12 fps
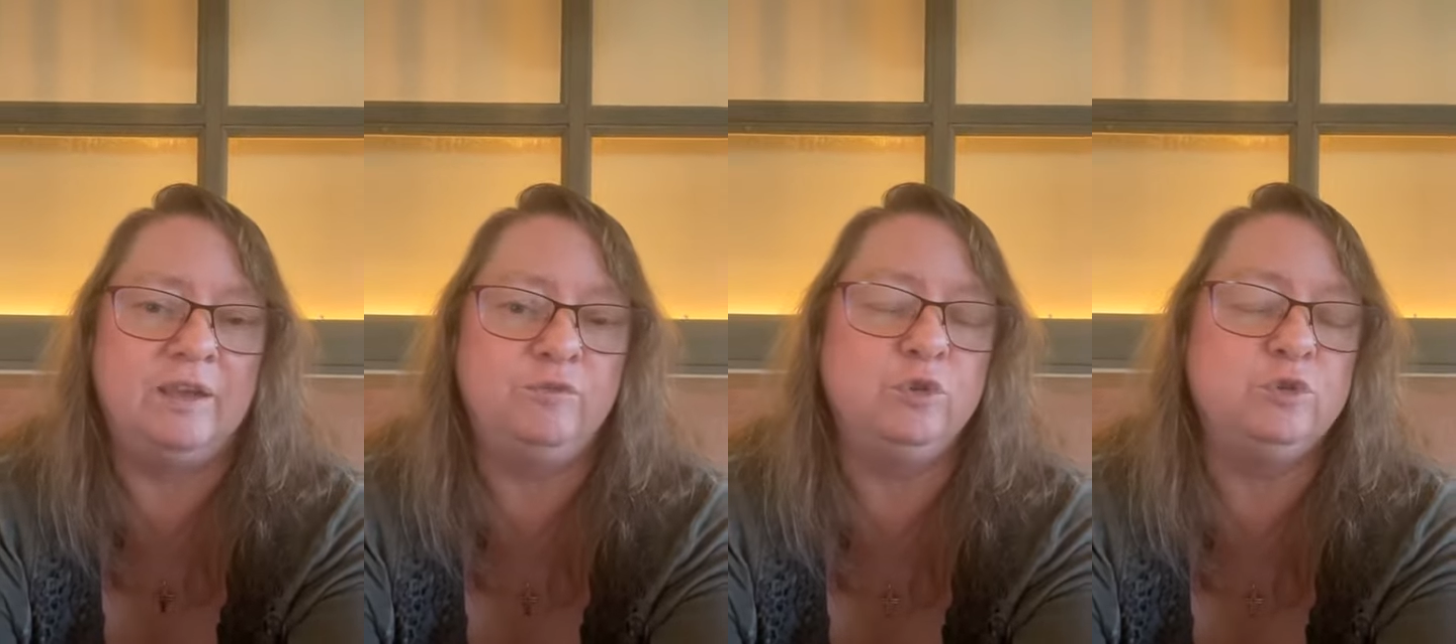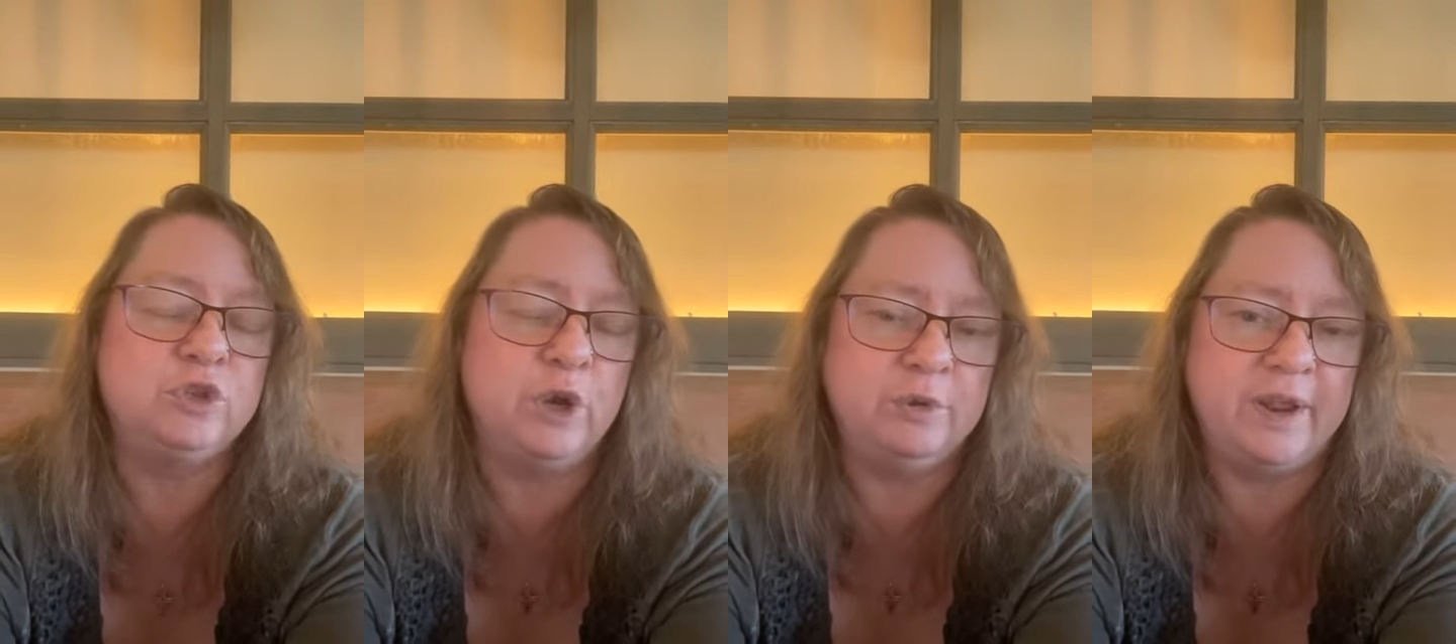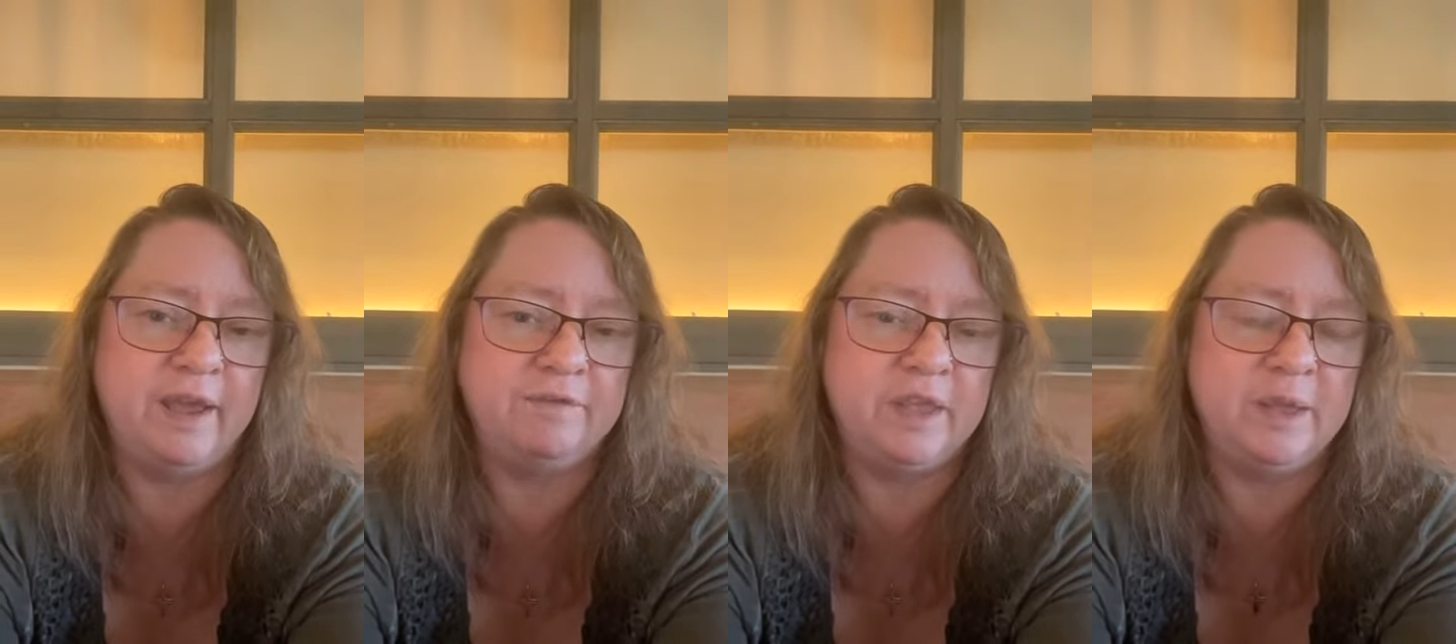if you don't
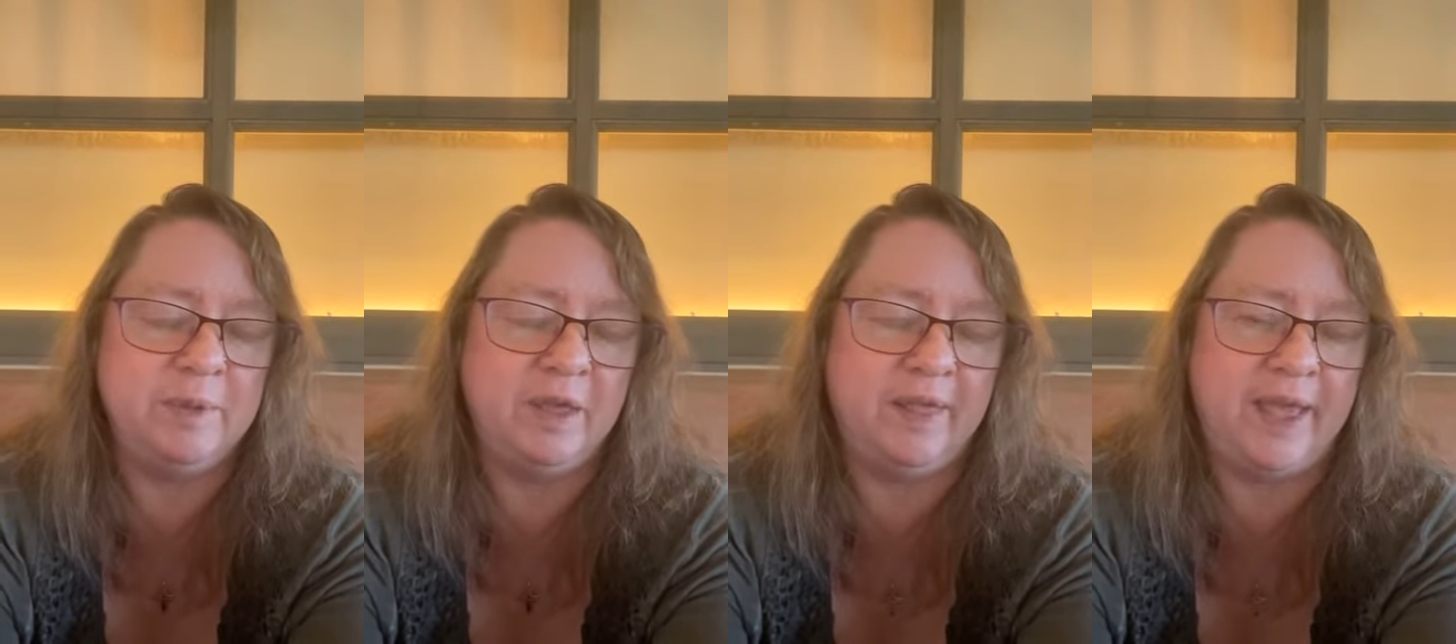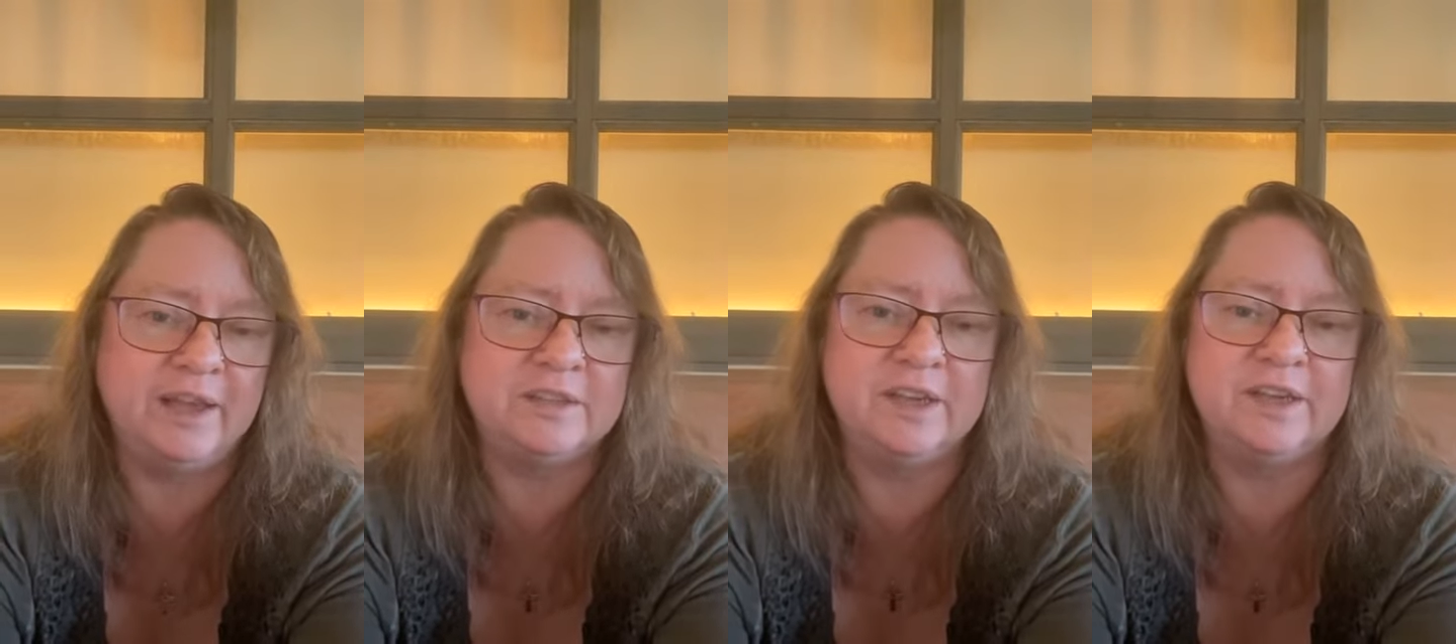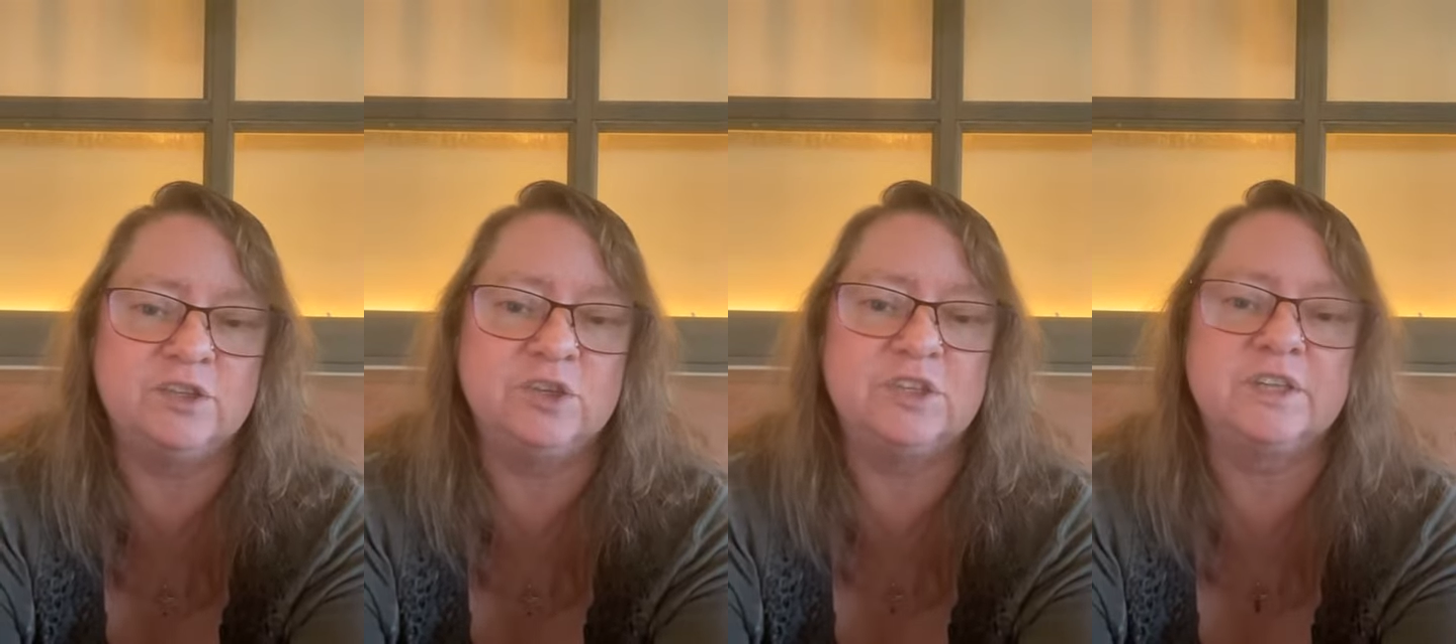have email
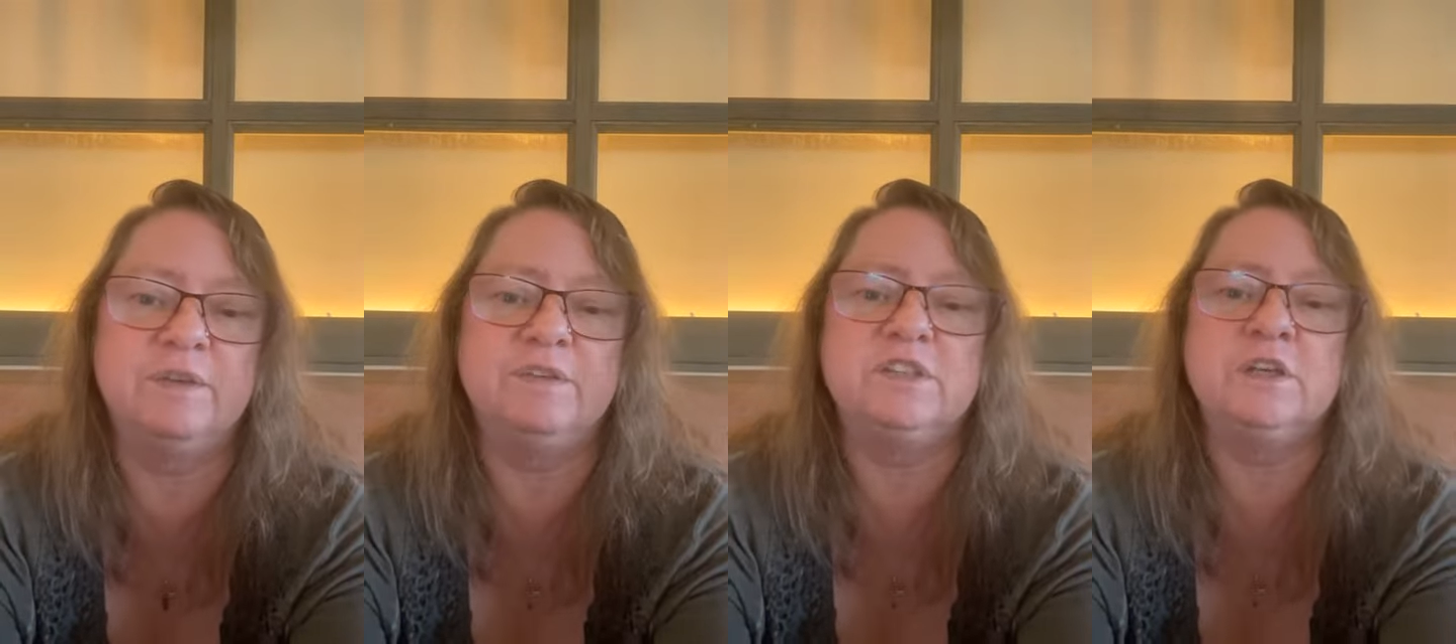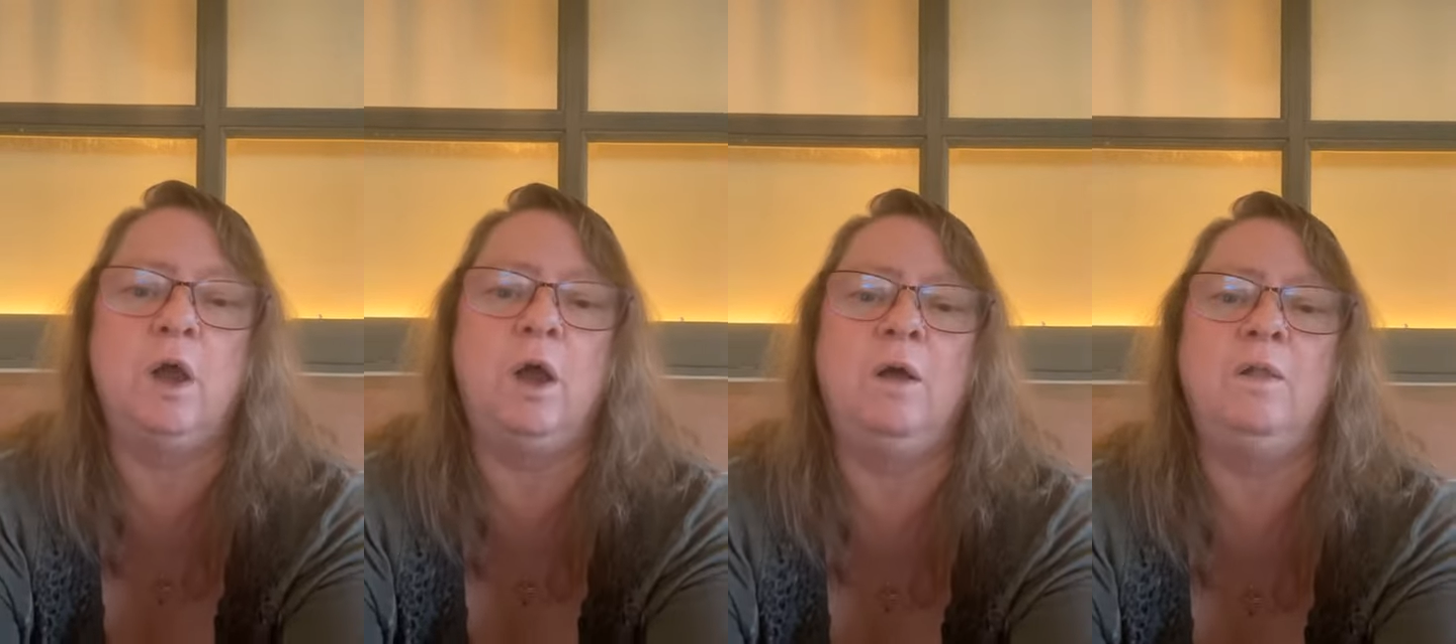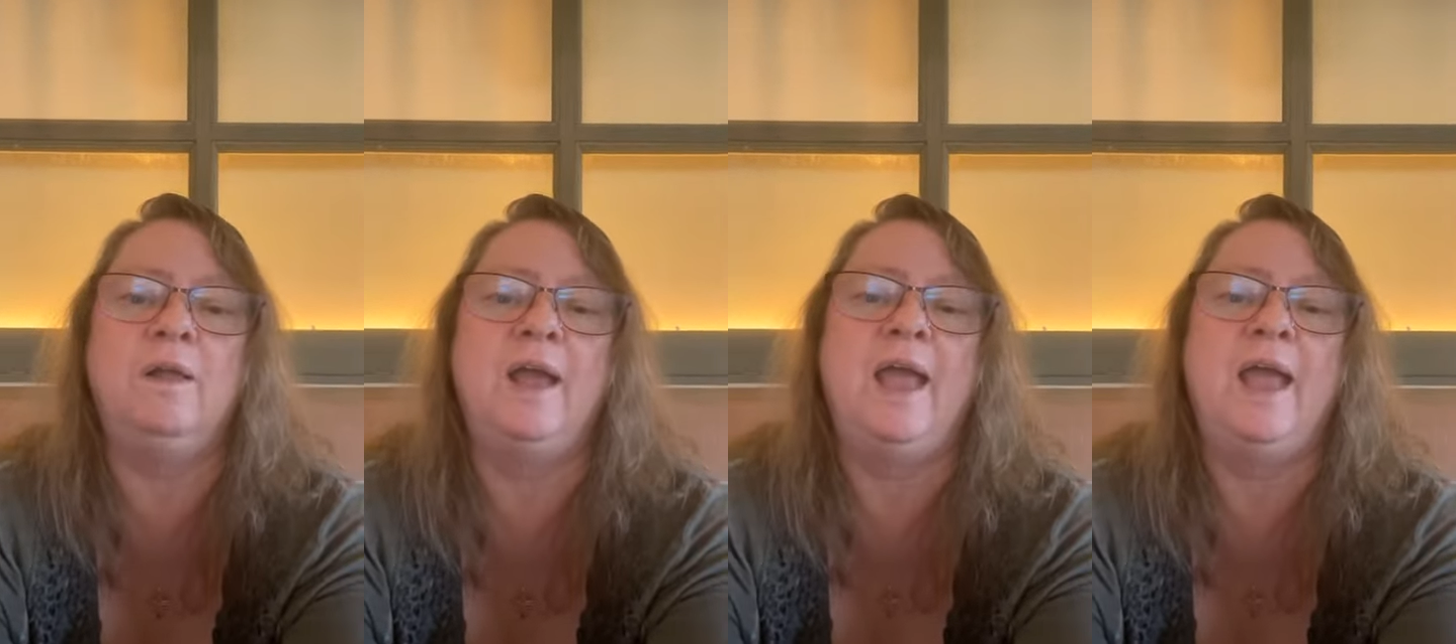access, just give us a call